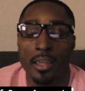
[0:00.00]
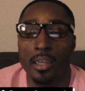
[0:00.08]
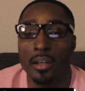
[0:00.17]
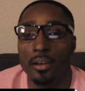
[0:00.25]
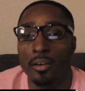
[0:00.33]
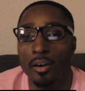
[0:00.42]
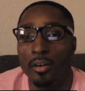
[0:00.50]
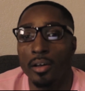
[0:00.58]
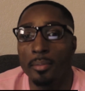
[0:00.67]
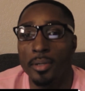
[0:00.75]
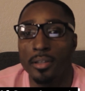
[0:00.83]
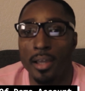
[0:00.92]
I'm
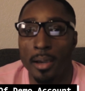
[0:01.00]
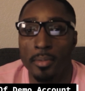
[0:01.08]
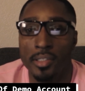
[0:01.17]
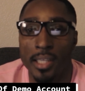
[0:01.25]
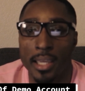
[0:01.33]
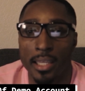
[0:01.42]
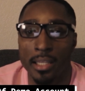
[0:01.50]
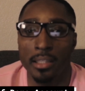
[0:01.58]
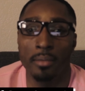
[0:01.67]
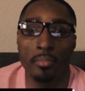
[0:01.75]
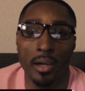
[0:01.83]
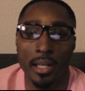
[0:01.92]
gonna take in
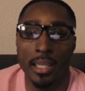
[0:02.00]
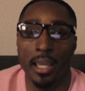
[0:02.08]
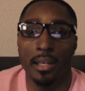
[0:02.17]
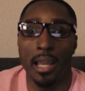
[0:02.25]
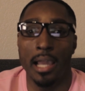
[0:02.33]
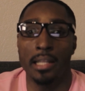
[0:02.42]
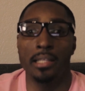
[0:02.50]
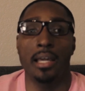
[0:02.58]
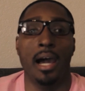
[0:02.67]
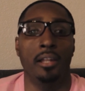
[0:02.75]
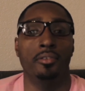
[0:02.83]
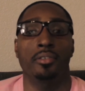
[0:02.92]
the money at $90
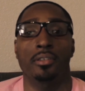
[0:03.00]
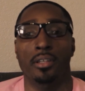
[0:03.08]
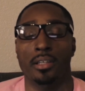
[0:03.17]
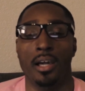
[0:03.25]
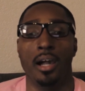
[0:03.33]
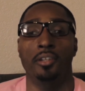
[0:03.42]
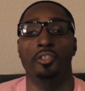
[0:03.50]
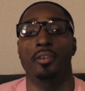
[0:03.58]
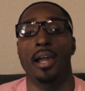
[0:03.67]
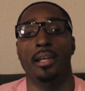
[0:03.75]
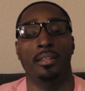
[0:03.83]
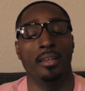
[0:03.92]
a
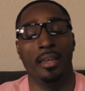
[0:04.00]
contract.